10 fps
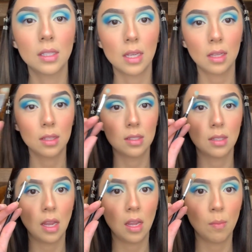take the
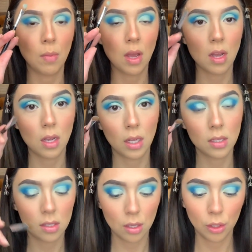same
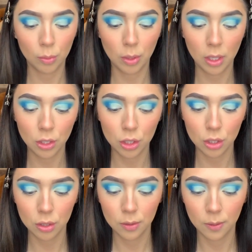concealer brush
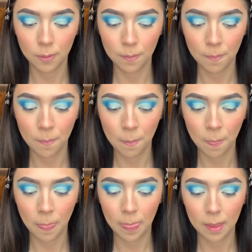
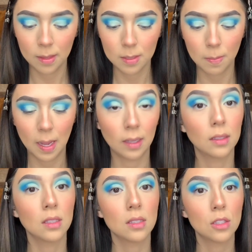to pack
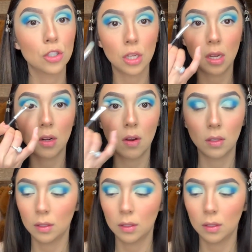this shade on the